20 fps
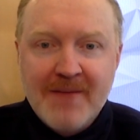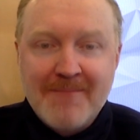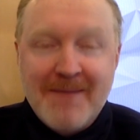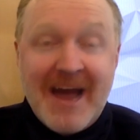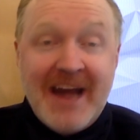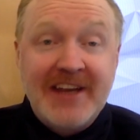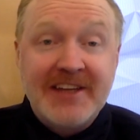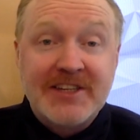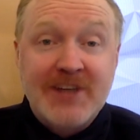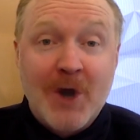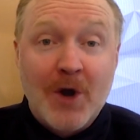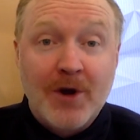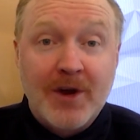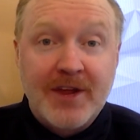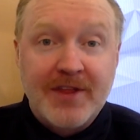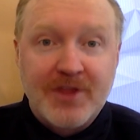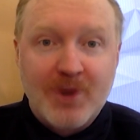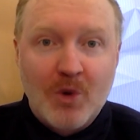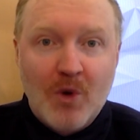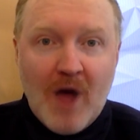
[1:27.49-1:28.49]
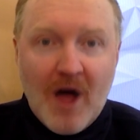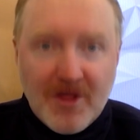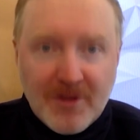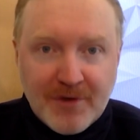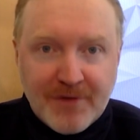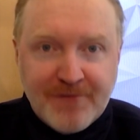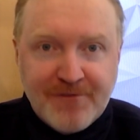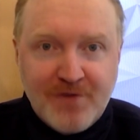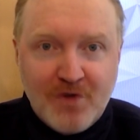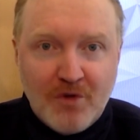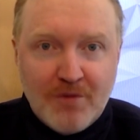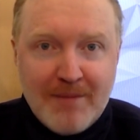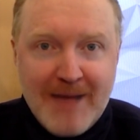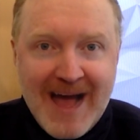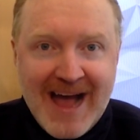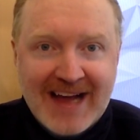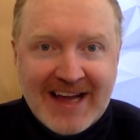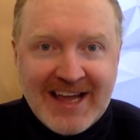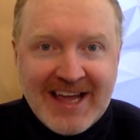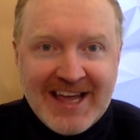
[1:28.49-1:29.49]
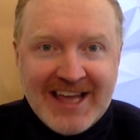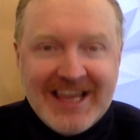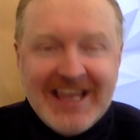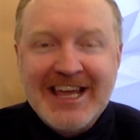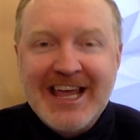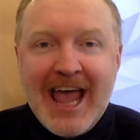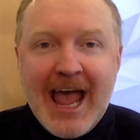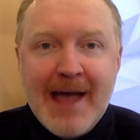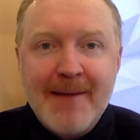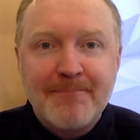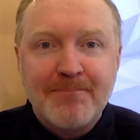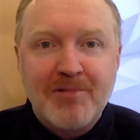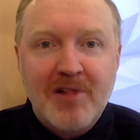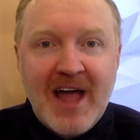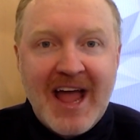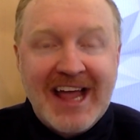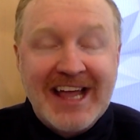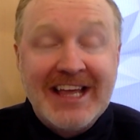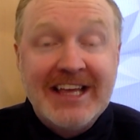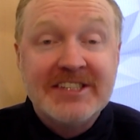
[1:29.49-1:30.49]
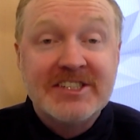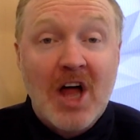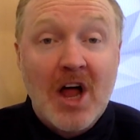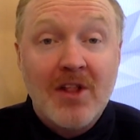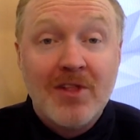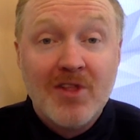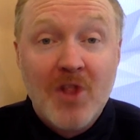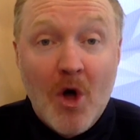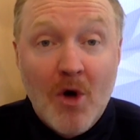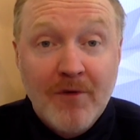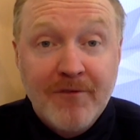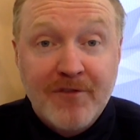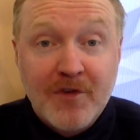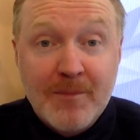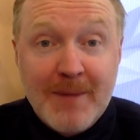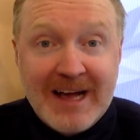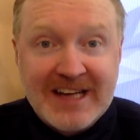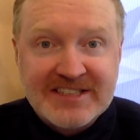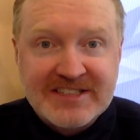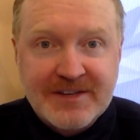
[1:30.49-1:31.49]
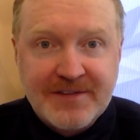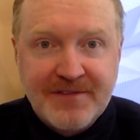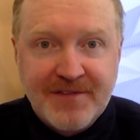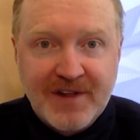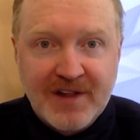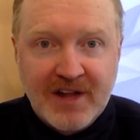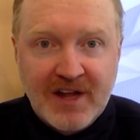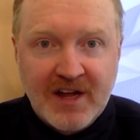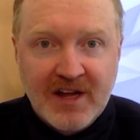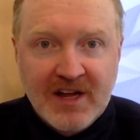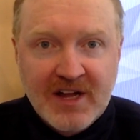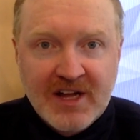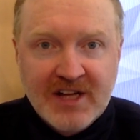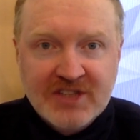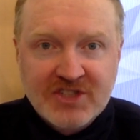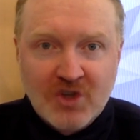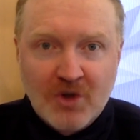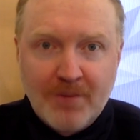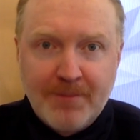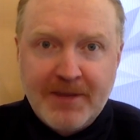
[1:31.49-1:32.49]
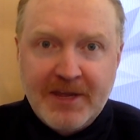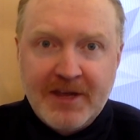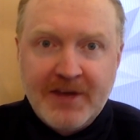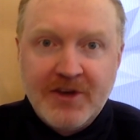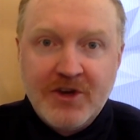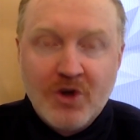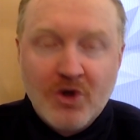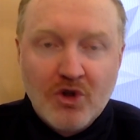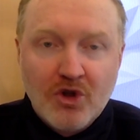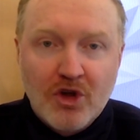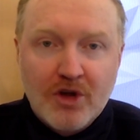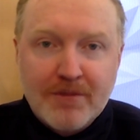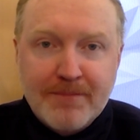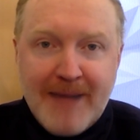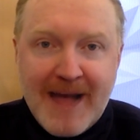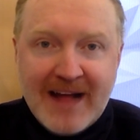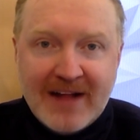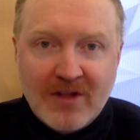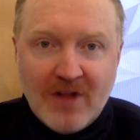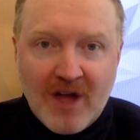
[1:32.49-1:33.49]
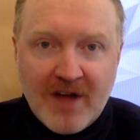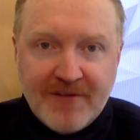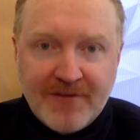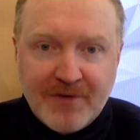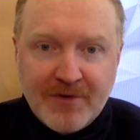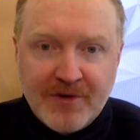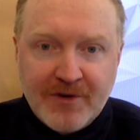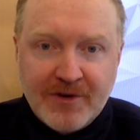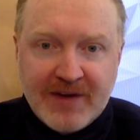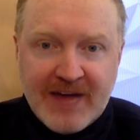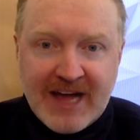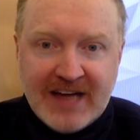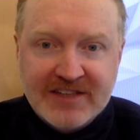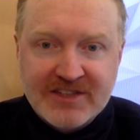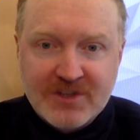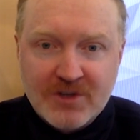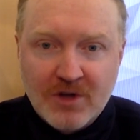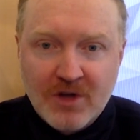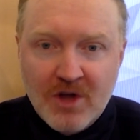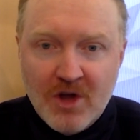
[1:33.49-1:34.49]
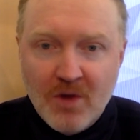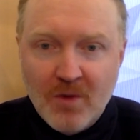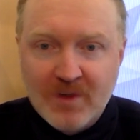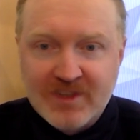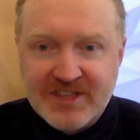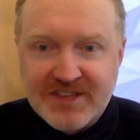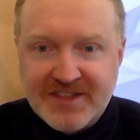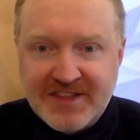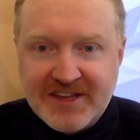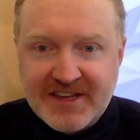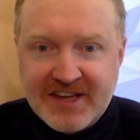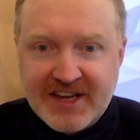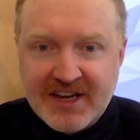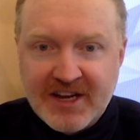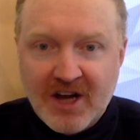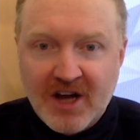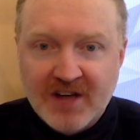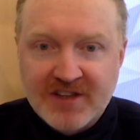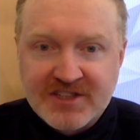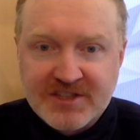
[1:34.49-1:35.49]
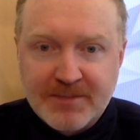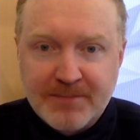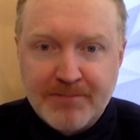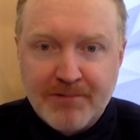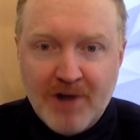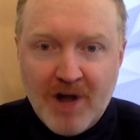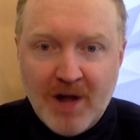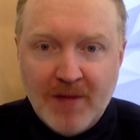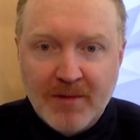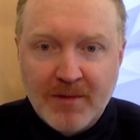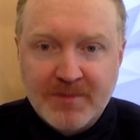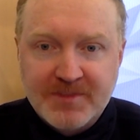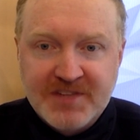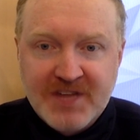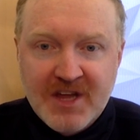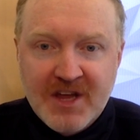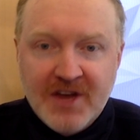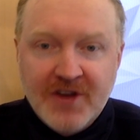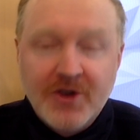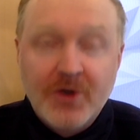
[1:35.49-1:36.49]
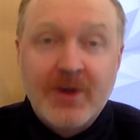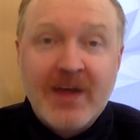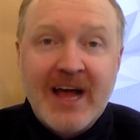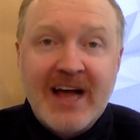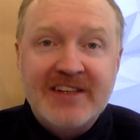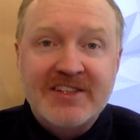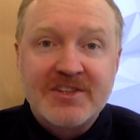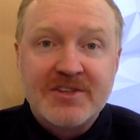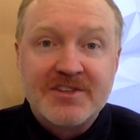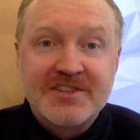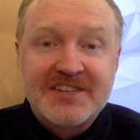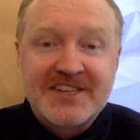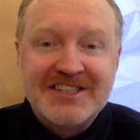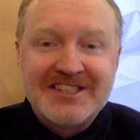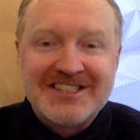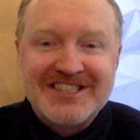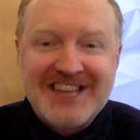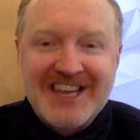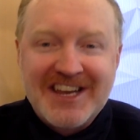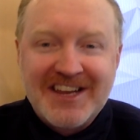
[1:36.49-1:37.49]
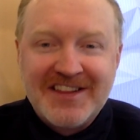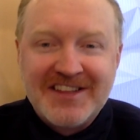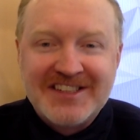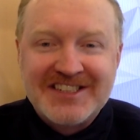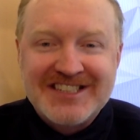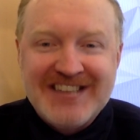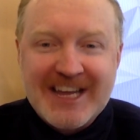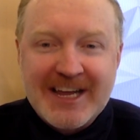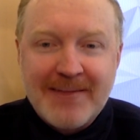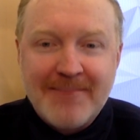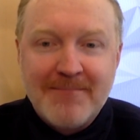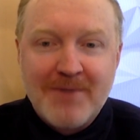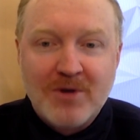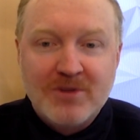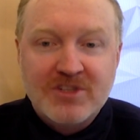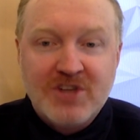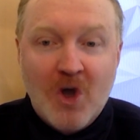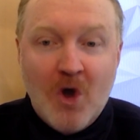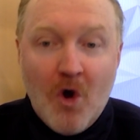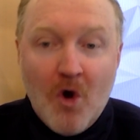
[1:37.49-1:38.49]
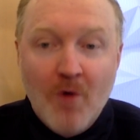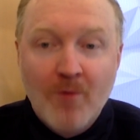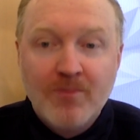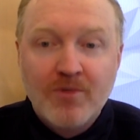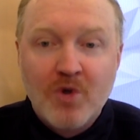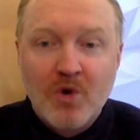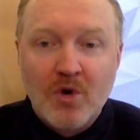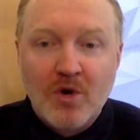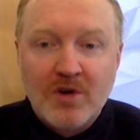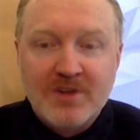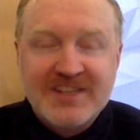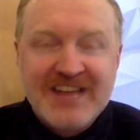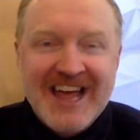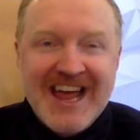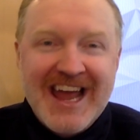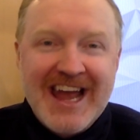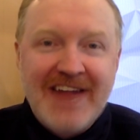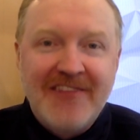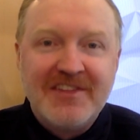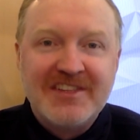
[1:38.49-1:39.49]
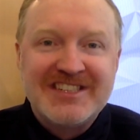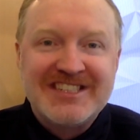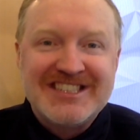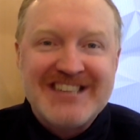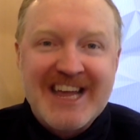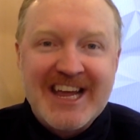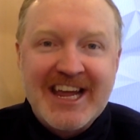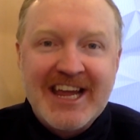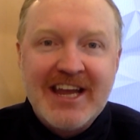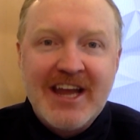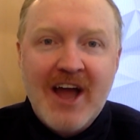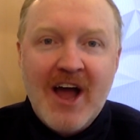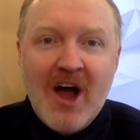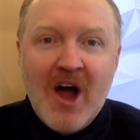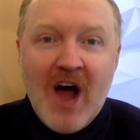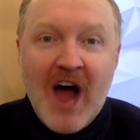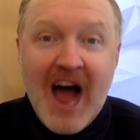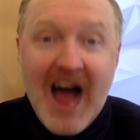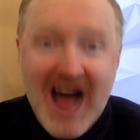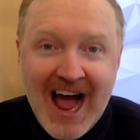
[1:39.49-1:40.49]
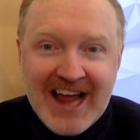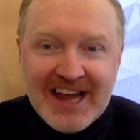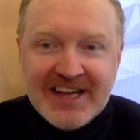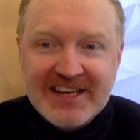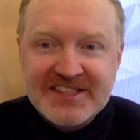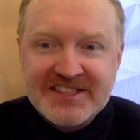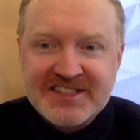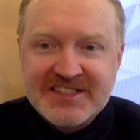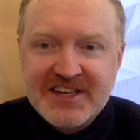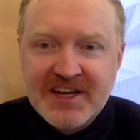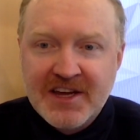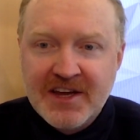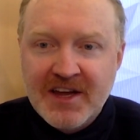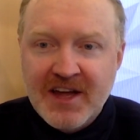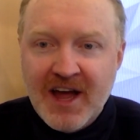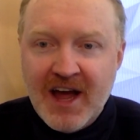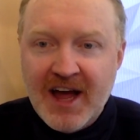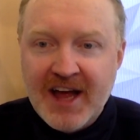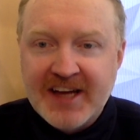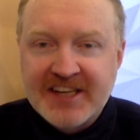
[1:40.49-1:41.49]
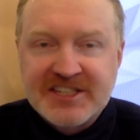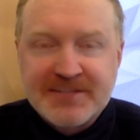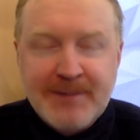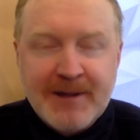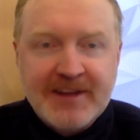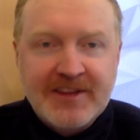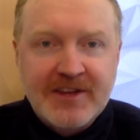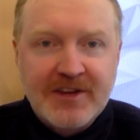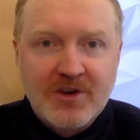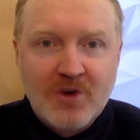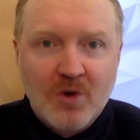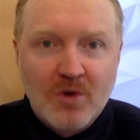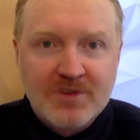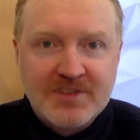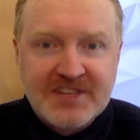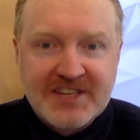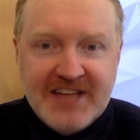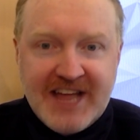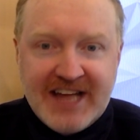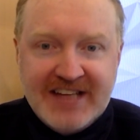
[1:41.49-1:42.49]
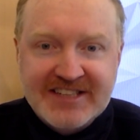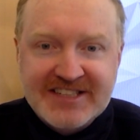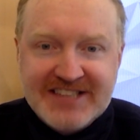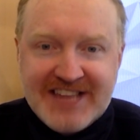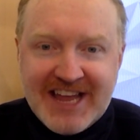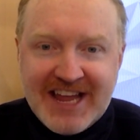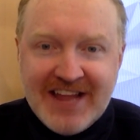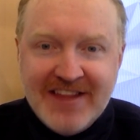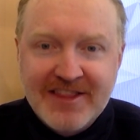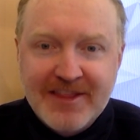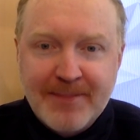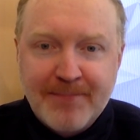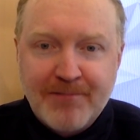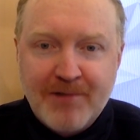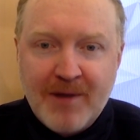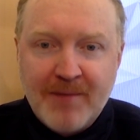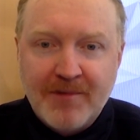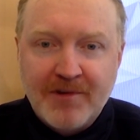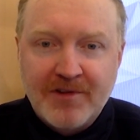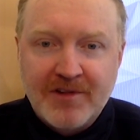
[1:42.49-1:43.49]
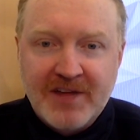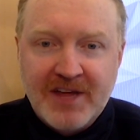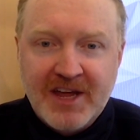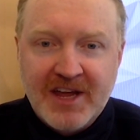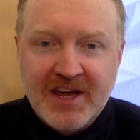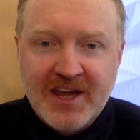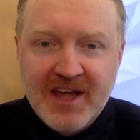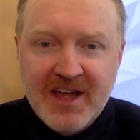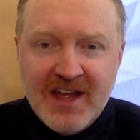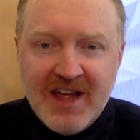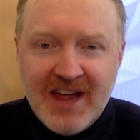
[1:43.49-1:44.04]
Matty Target, their other fullback, he can't play. He's on loan from Aston Villa, so it'll be a new look back line for Newcastle, which I think can cause some problems. Newcastle has conceded the second most home goals and had the second highest expected goals against in the Premier League.